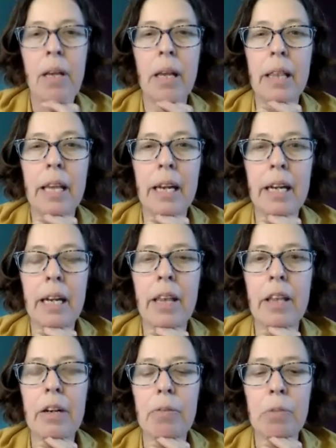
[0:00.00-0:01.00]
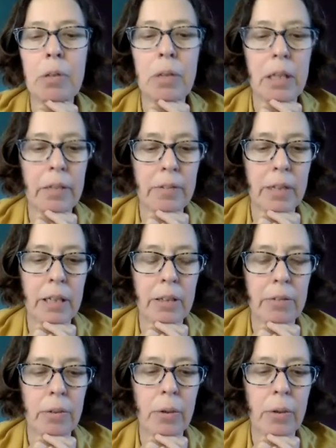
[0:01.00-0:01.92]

And then another root of